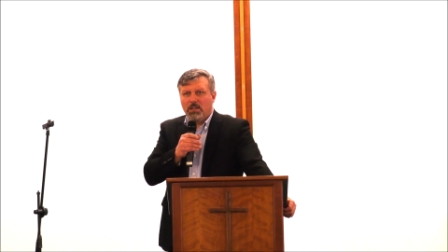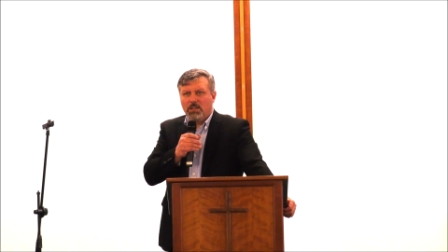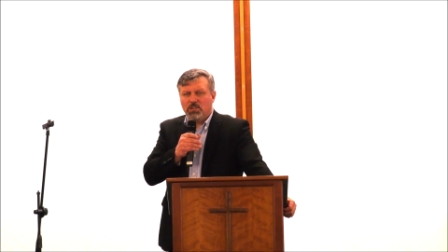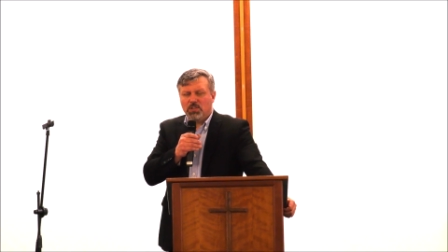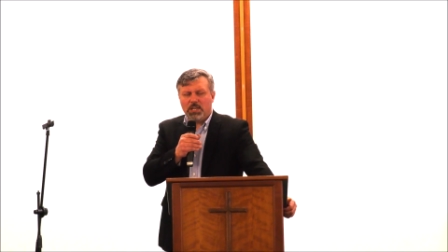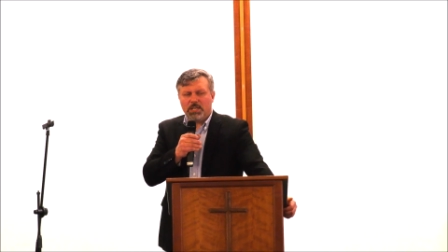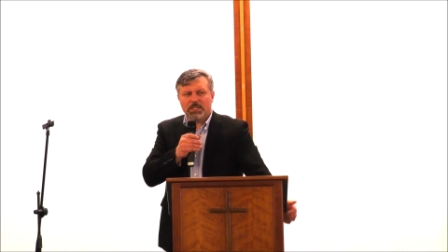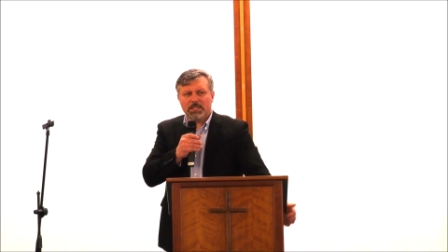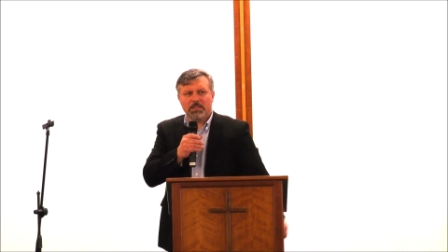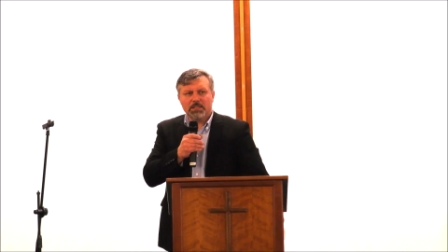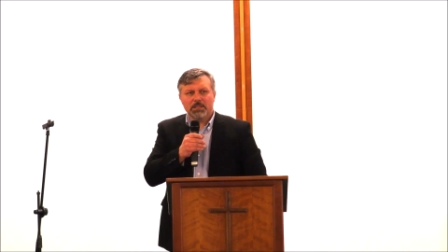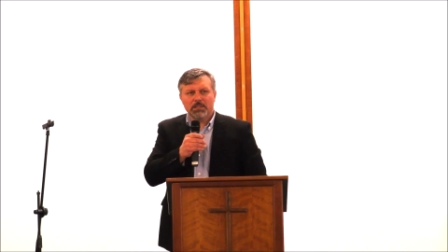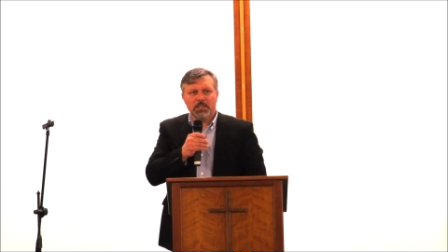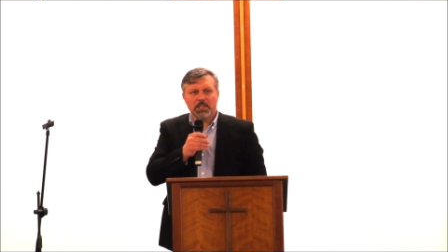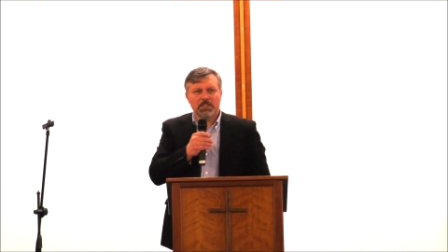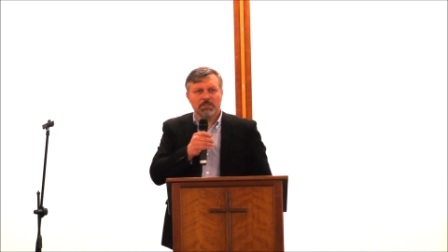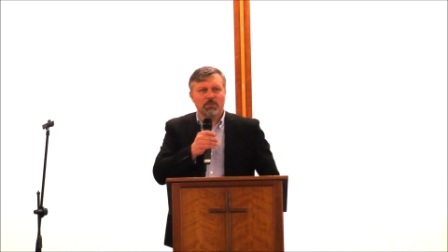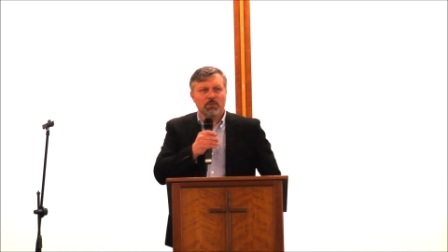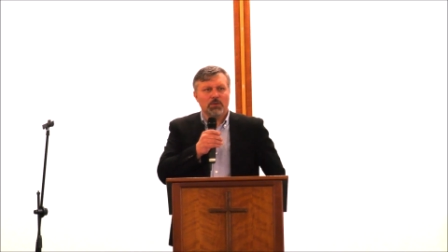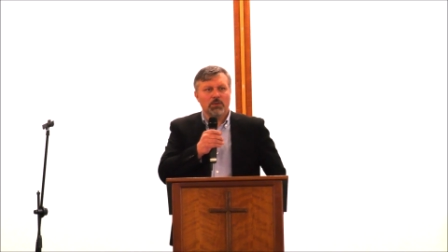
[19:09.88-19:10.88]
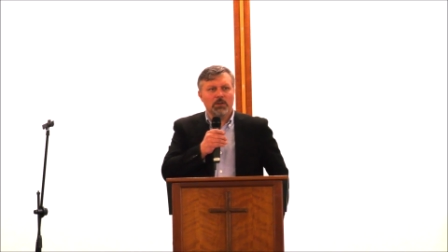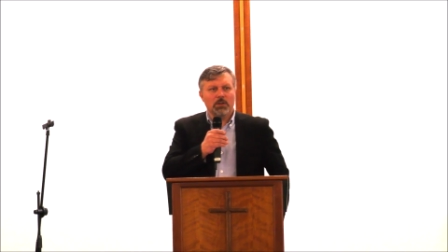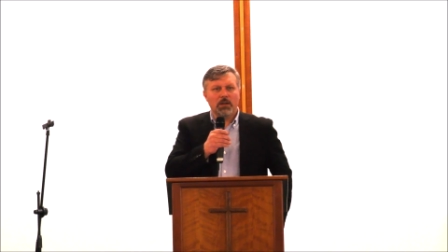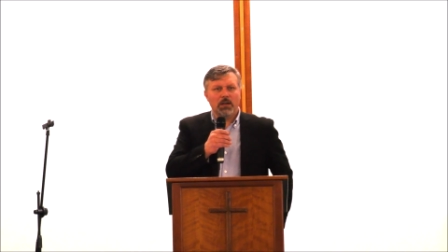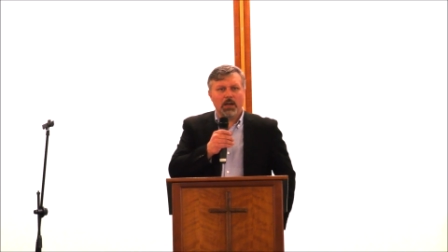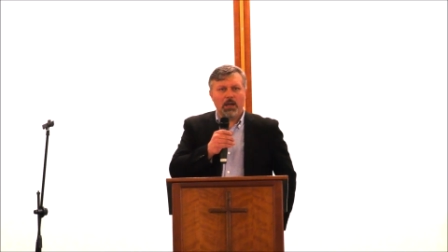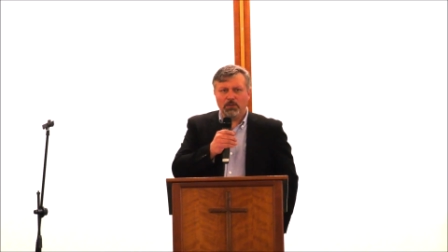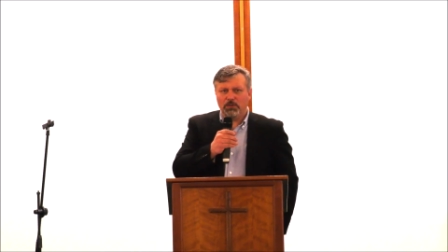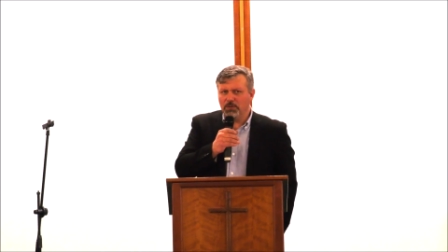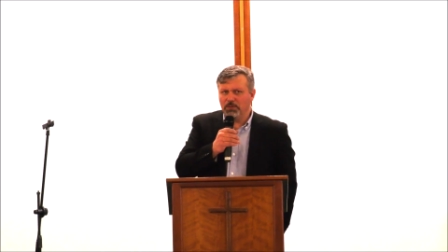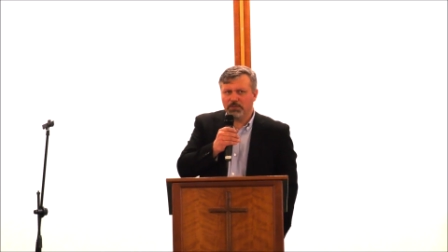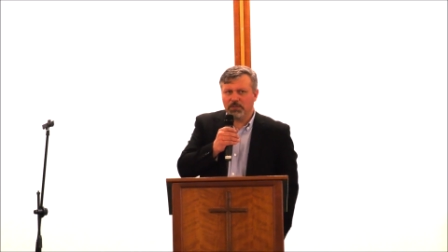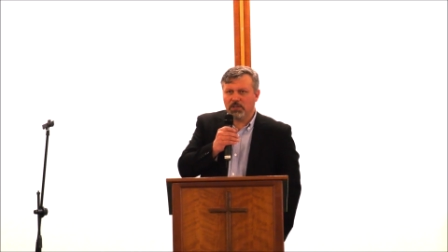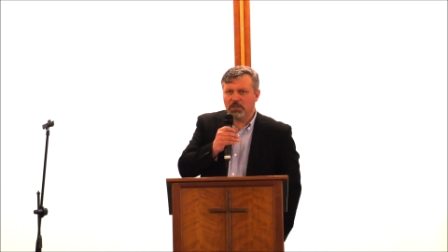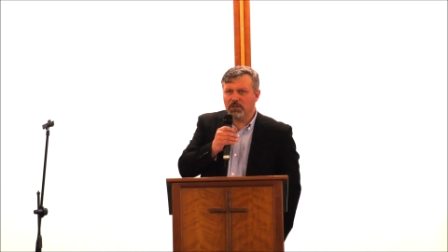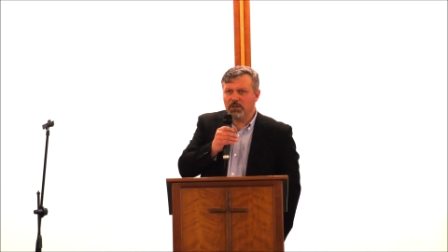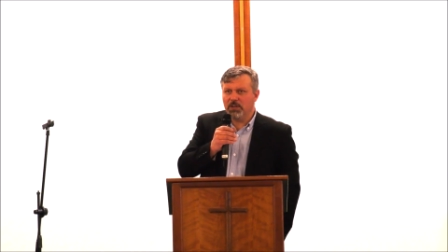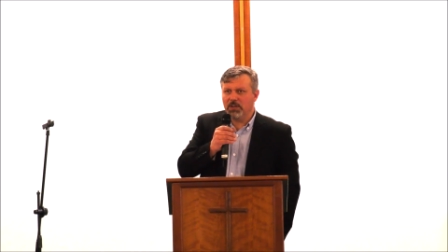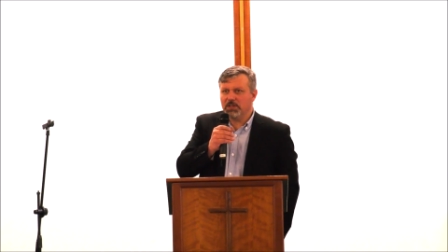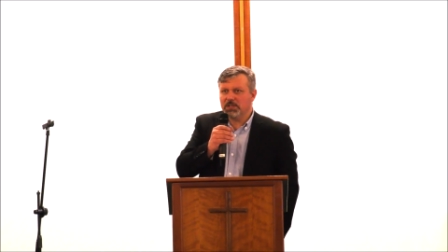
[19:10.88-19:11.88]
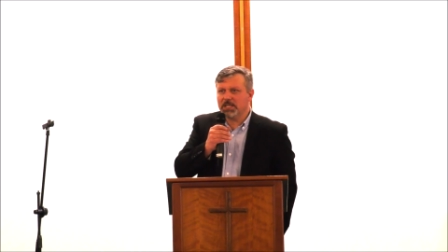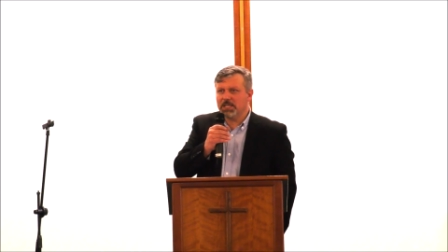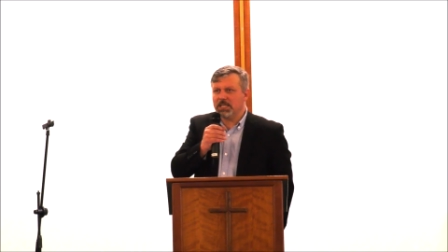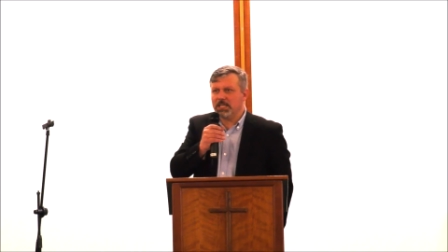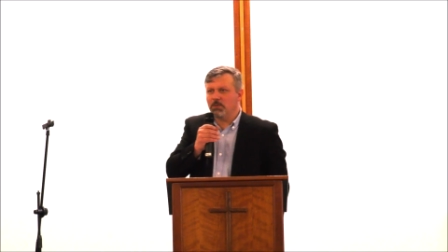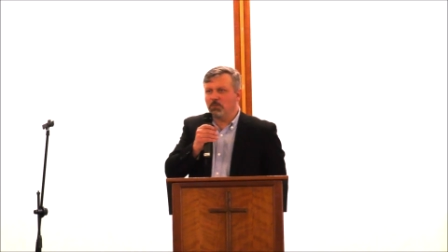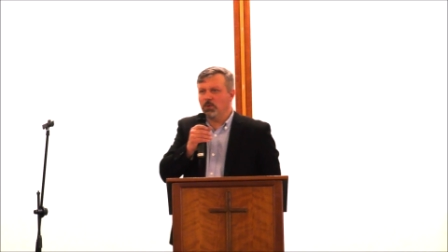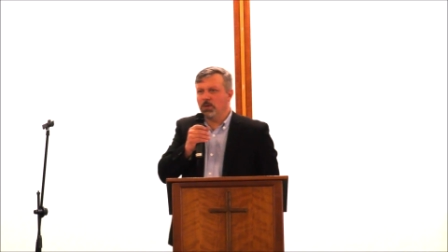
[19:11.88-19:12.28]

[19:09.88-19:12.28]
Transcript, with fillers: Just, just for out of curiosity,